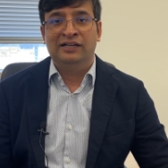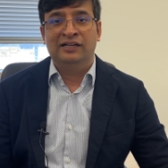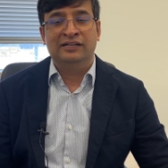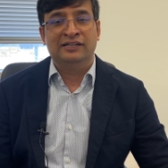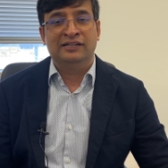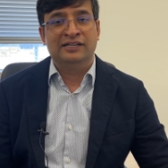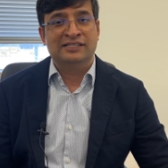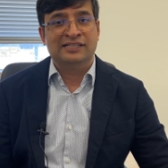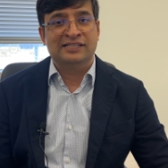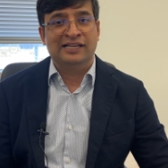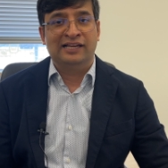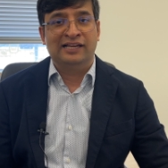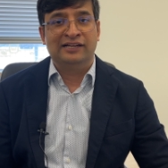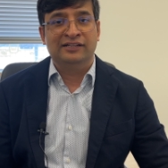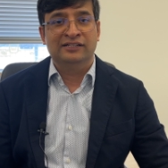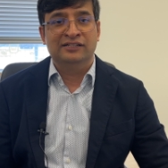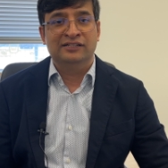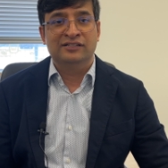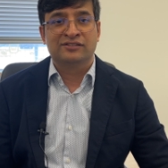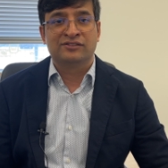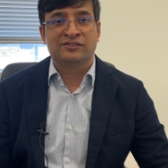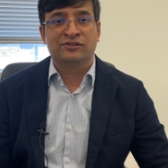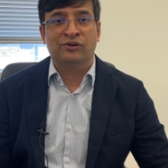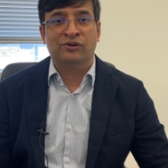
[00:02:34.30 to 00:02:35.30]

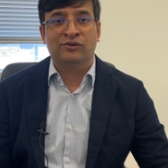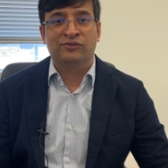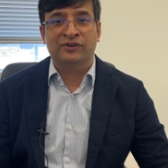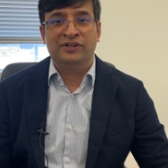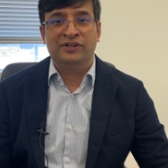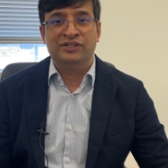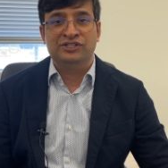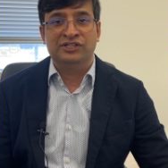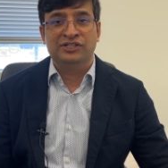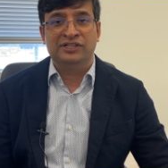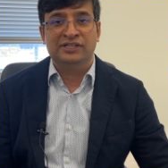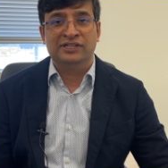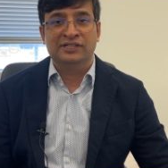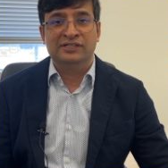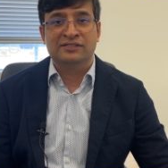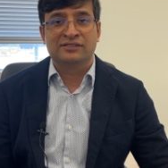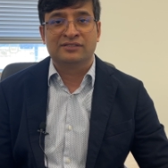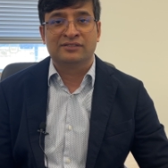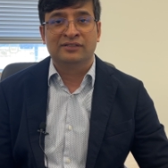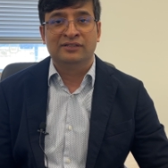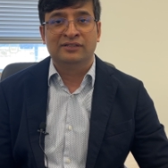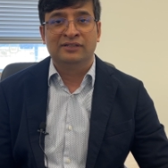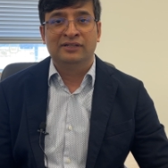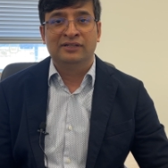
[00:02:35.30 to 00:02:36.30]
designers, software
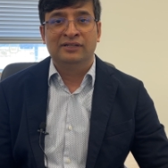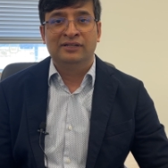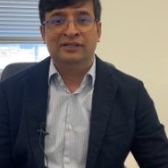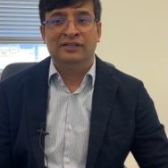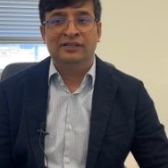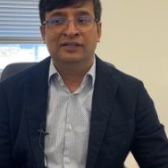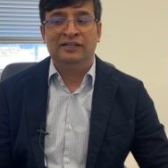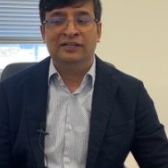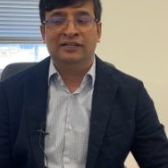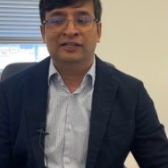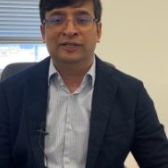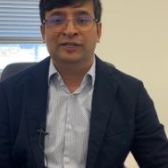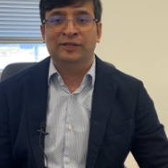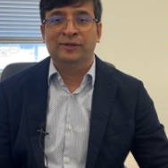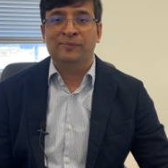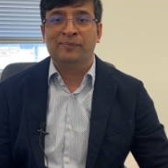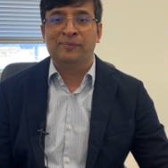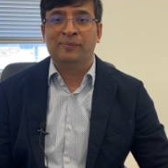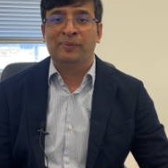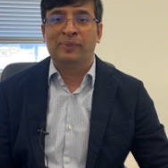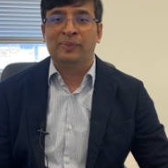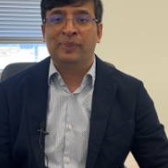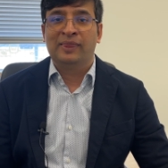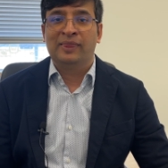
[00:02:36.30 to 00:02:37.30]
engineers,
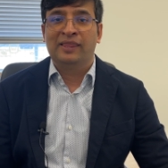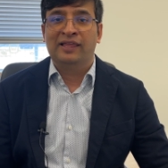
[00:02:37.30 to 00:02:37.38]
maybe